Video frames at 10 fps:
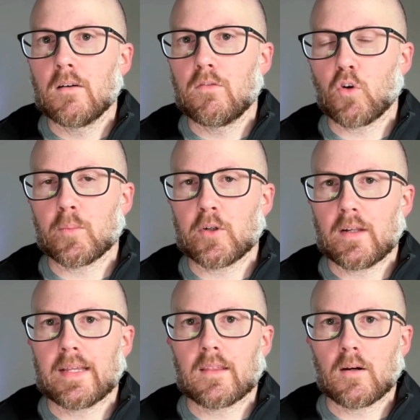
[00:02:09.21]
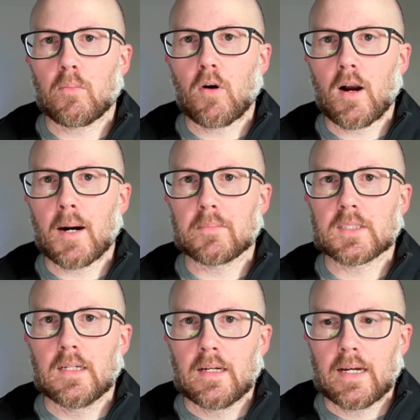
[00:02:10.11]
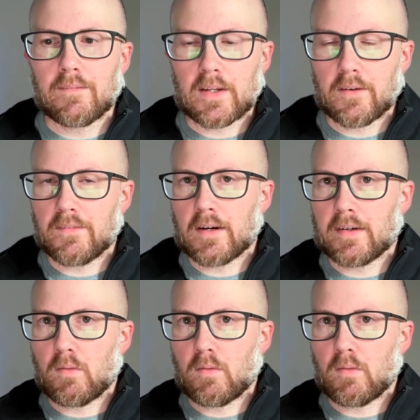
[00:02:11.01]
formulate their prompts if they're very